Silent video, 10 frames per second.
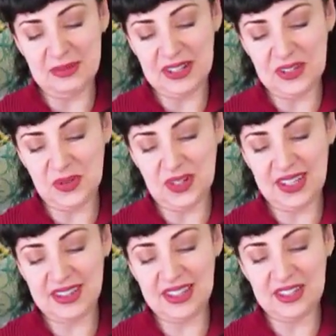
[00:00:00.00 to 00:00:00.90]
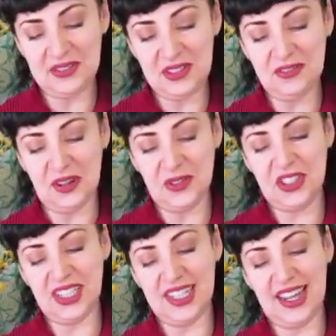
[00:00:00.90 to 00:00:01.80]
Because when I think of
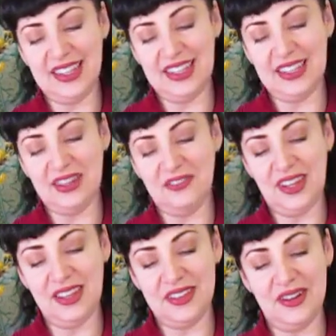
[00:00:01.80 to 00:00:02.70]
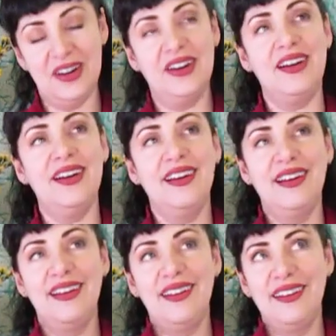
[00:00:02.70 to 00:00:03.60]
devotion, I think of either
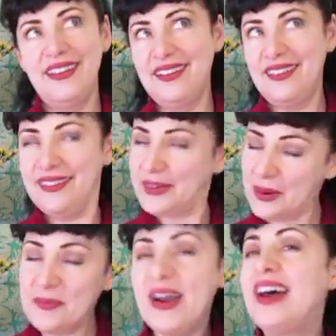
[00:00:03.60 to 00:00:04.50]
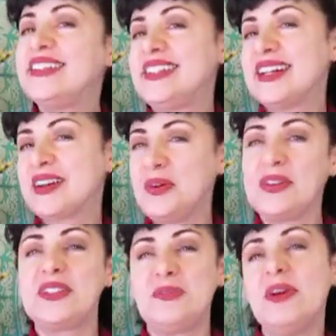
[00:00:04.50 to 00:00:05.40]
romantic or
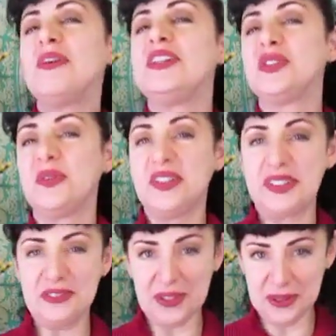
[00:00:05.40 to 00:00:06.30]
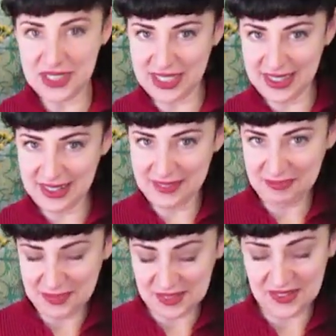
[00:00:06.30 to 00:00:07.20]
spiritual devotion,
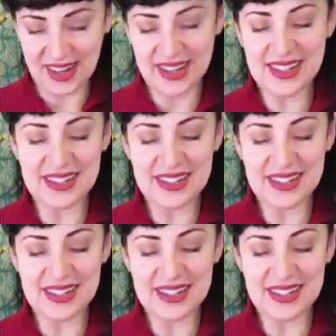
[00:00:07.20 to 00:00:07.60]
right?